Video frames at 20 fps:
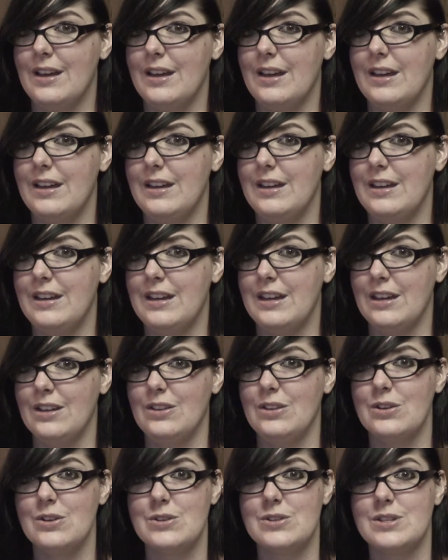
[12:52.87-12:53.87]
a
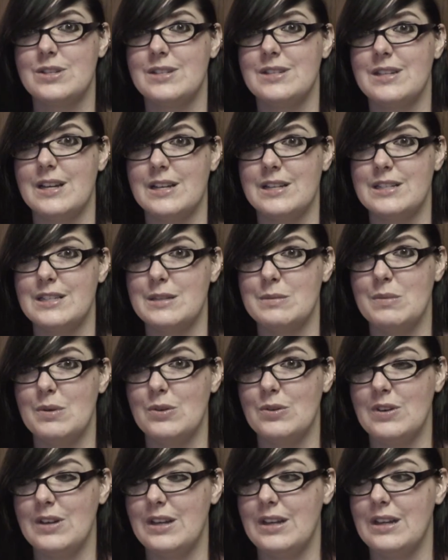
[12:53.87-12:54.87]
killer's
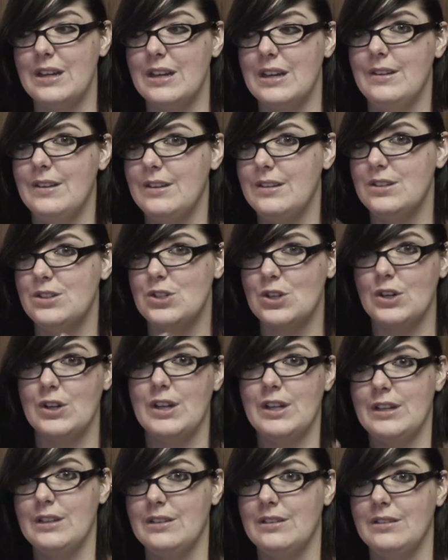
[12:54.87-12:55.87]
testimony.
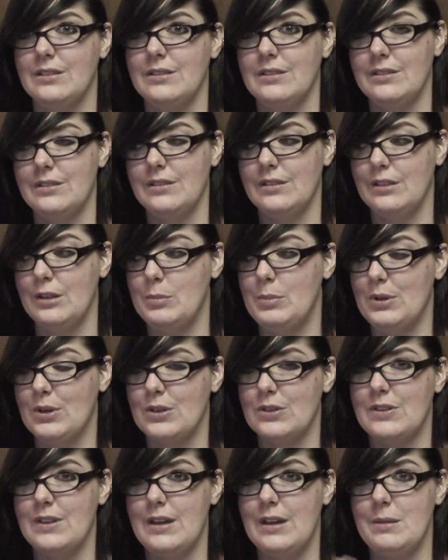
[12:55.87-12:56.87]
During the
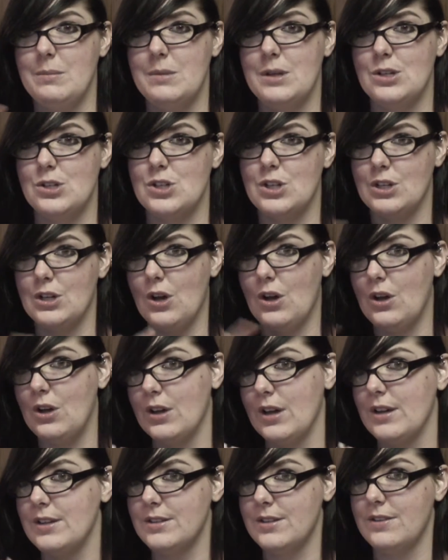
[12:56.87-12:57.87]
book they mention all
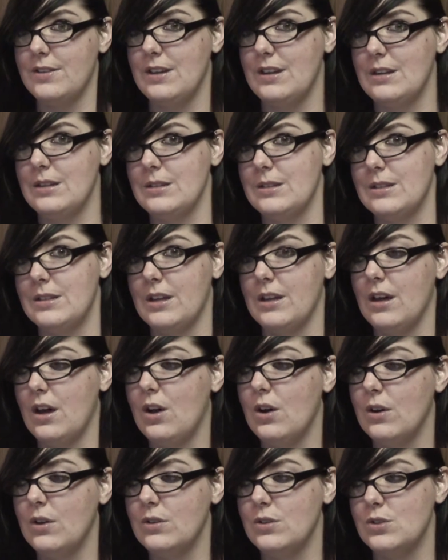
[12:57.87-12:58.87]
kinds of things that
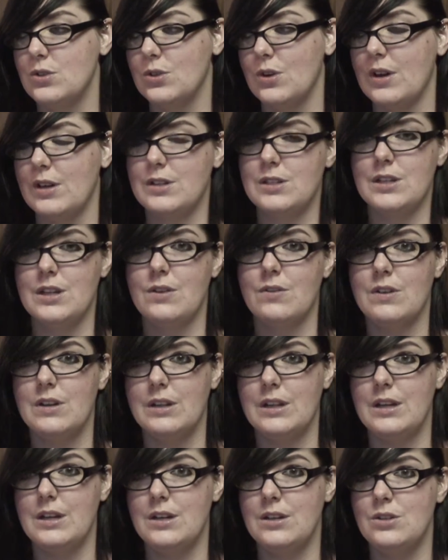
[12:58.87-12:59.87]
aren't directly
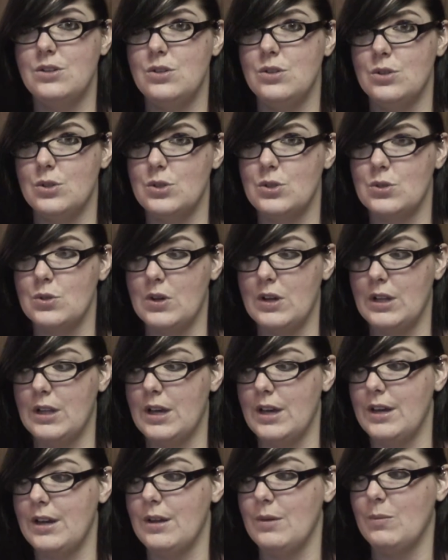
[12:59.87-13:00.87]
related to the
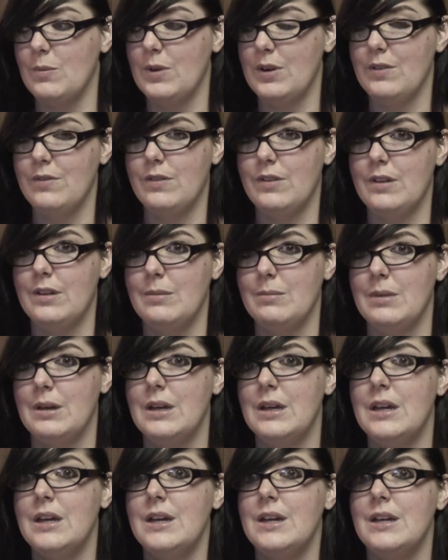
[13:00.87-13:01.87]
storyline, and one of them
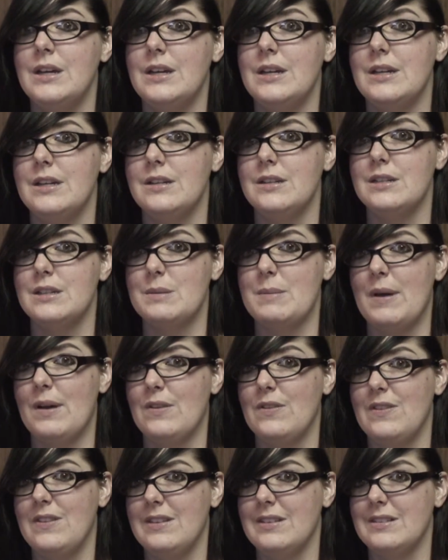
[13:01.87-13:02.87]
is
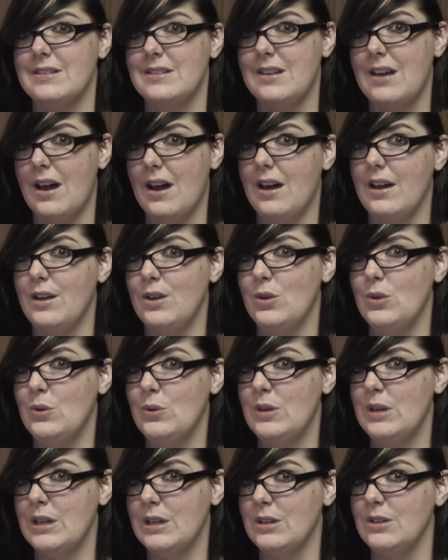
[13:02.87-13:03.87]
about this guy who
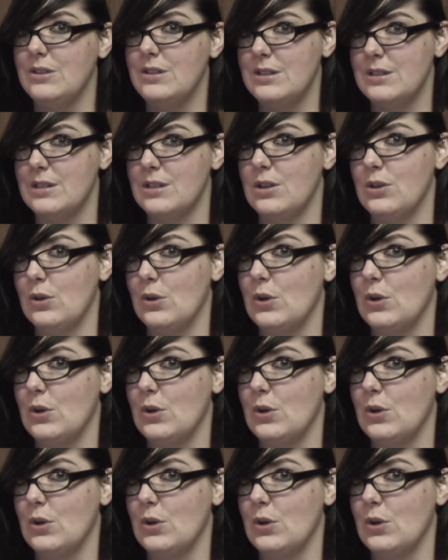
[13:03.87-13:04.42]
killed this little